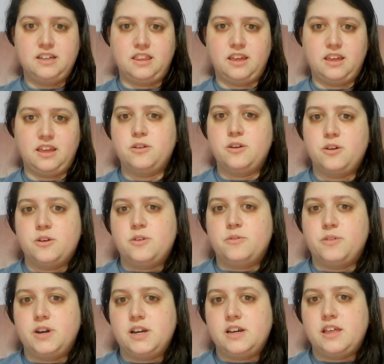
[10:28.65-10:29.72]
Like,
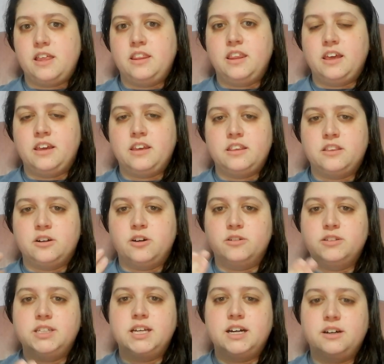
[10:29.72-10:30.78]
what? And like the
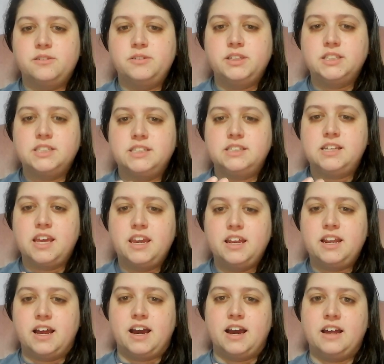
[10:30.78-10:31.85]
hotel we
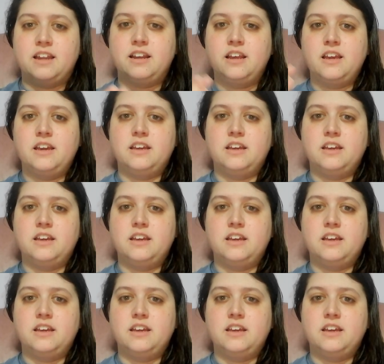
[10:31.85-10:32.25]
stayed at